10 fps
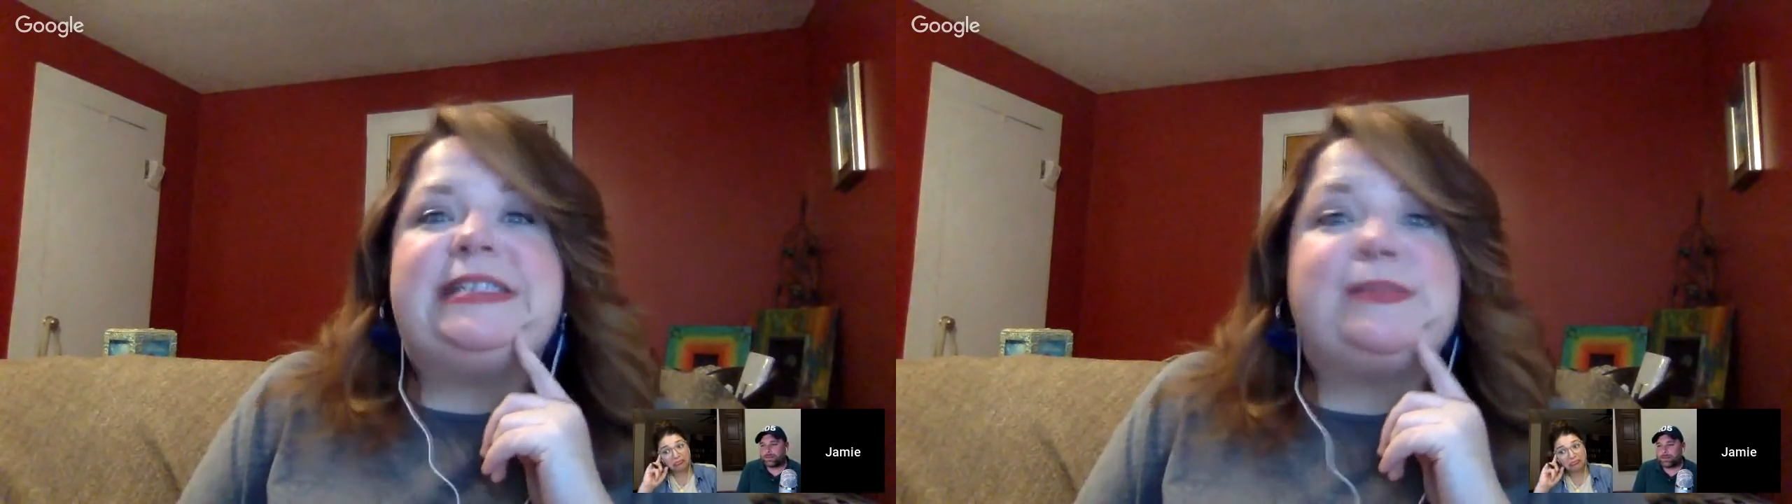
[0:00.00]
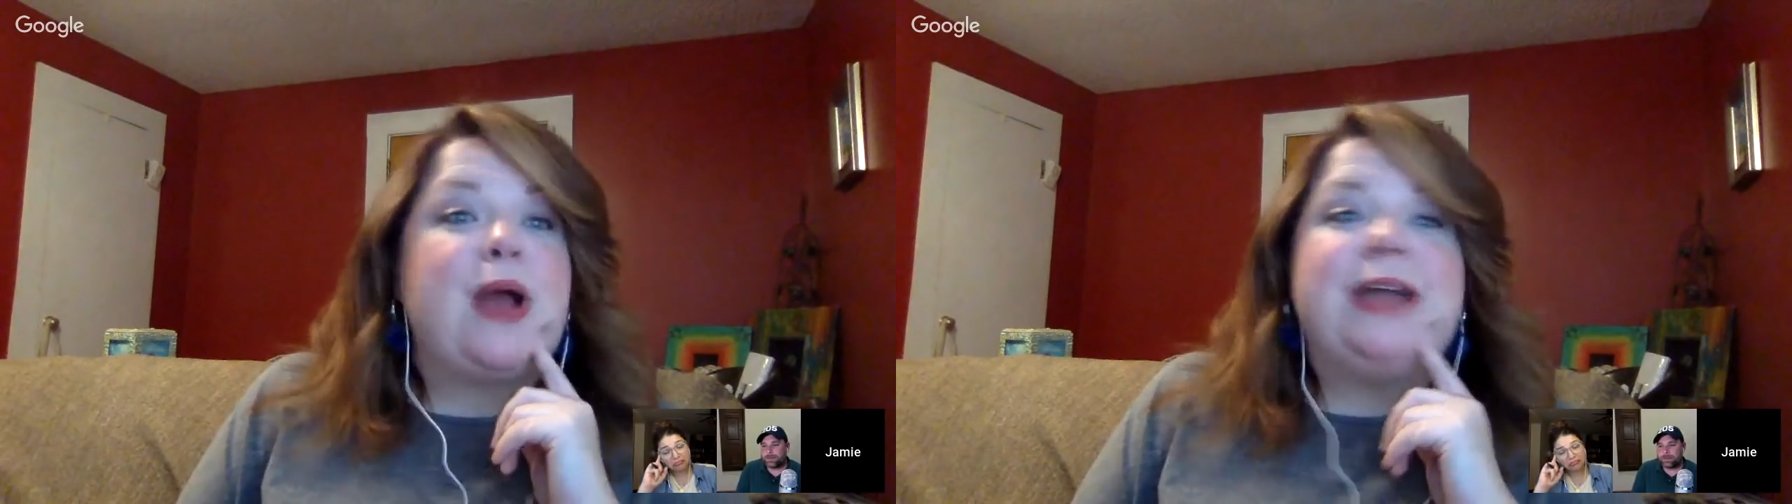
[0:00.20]
be
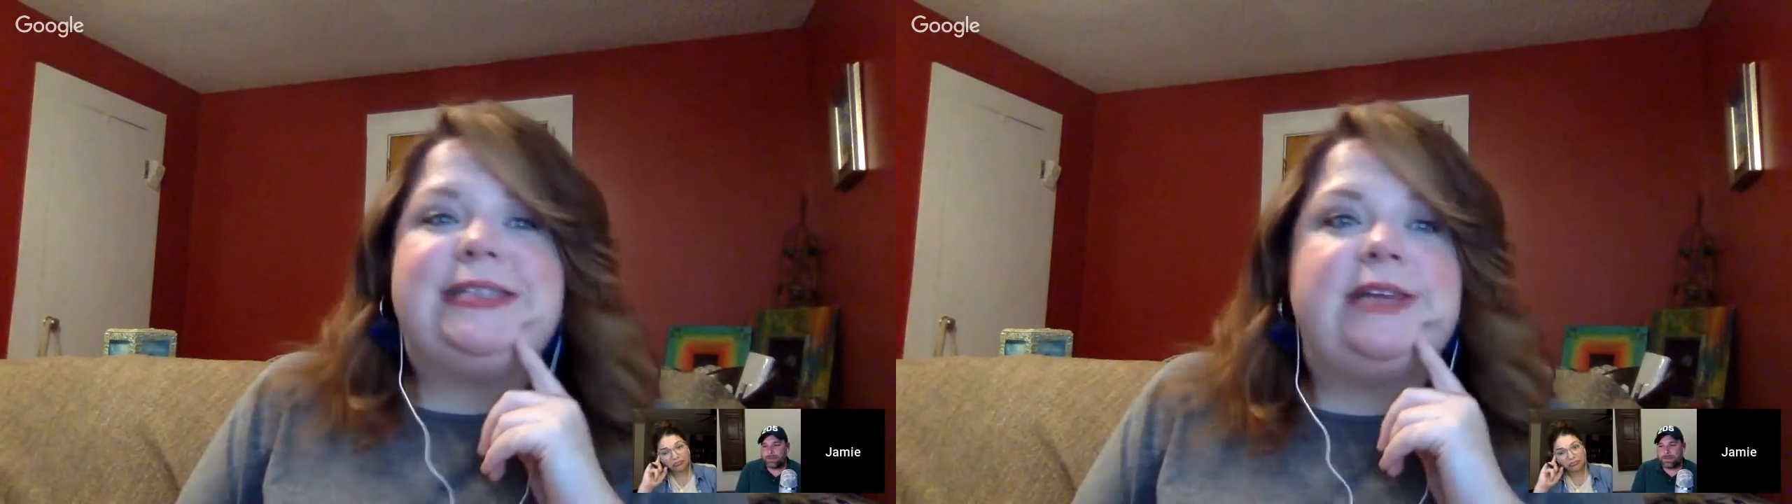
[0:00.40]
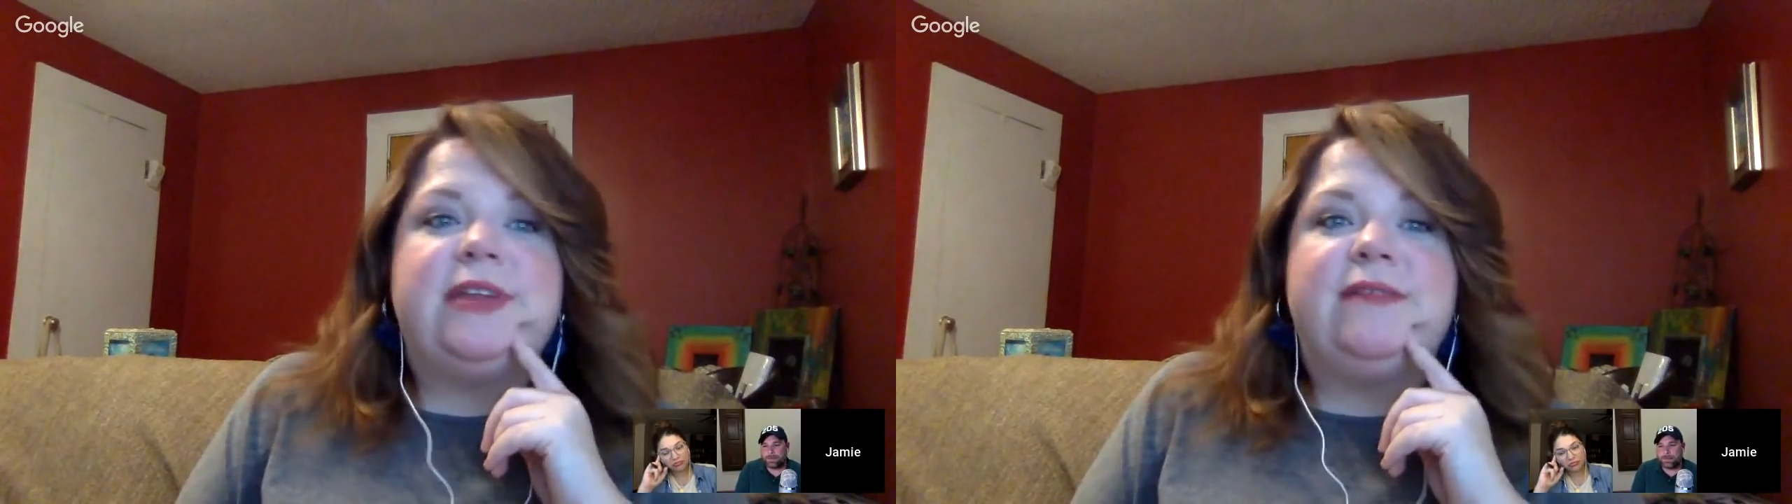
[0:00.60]

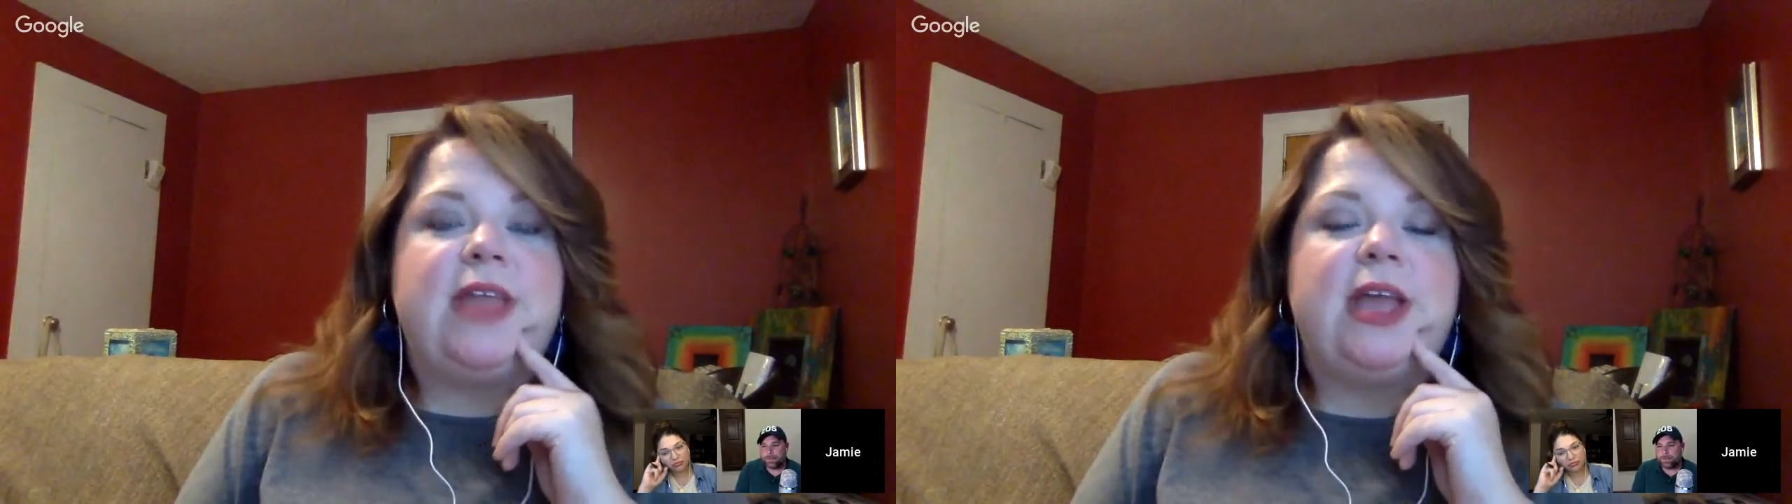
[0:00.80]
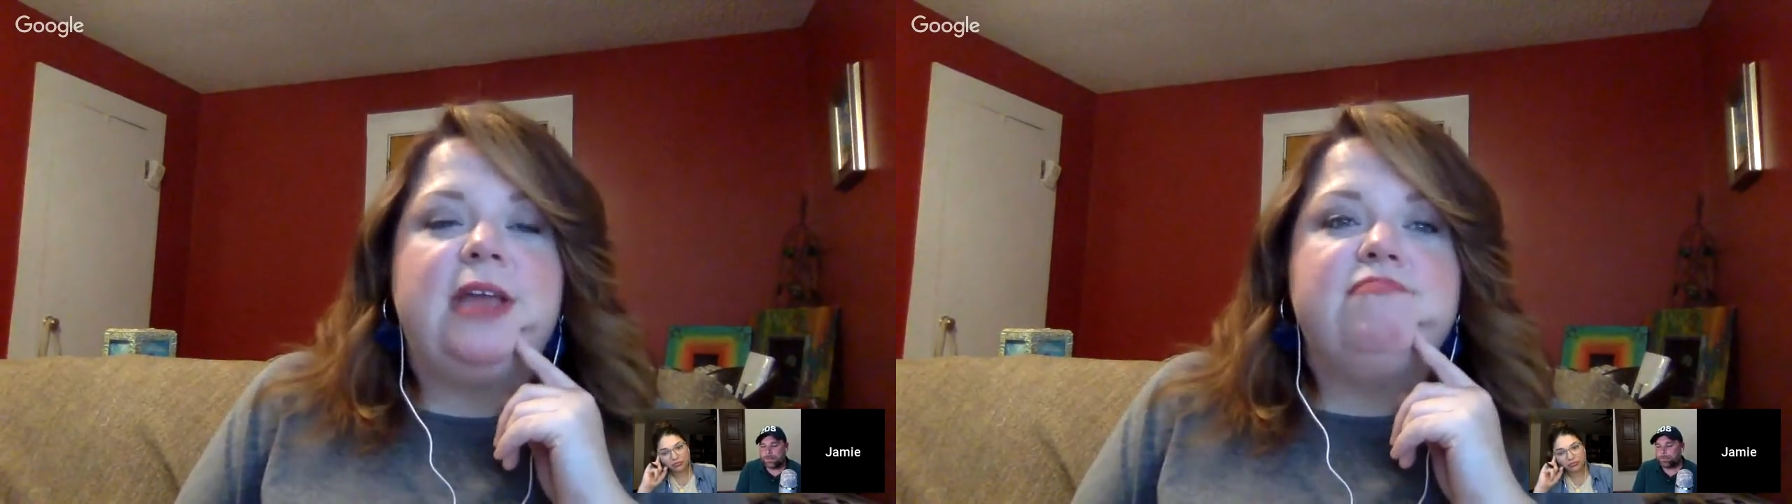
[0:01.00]
surprised even if
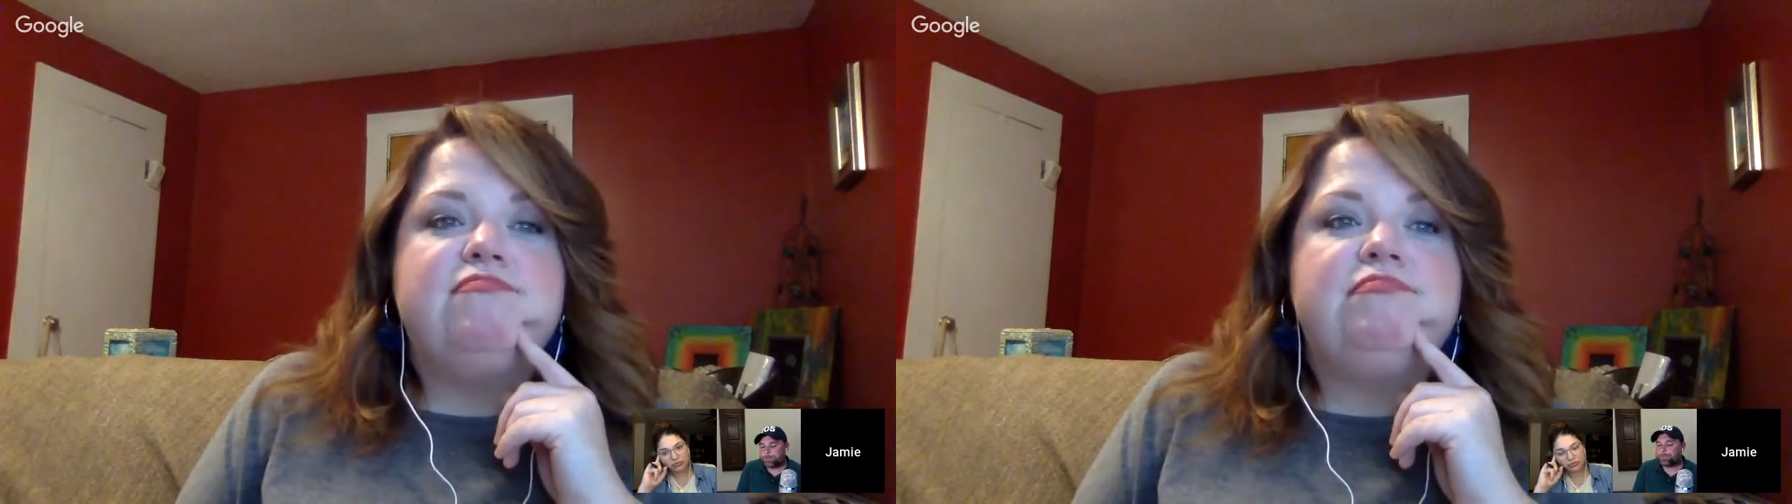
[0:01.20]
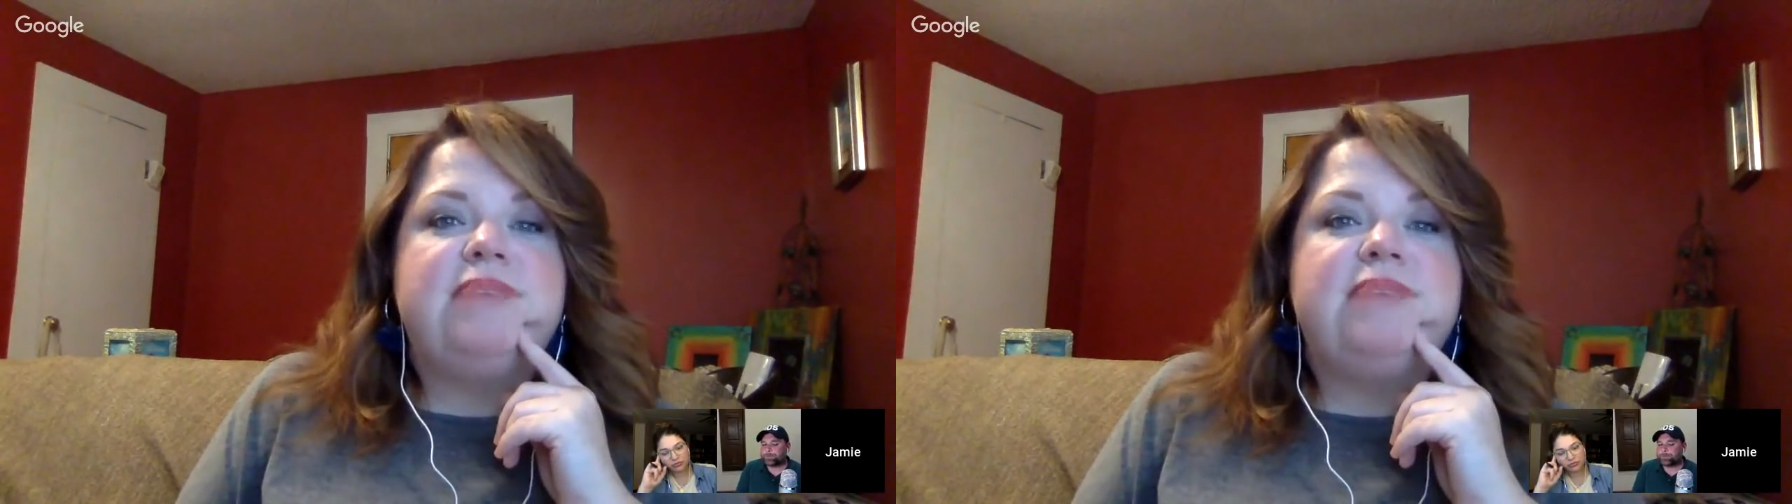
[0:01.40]
they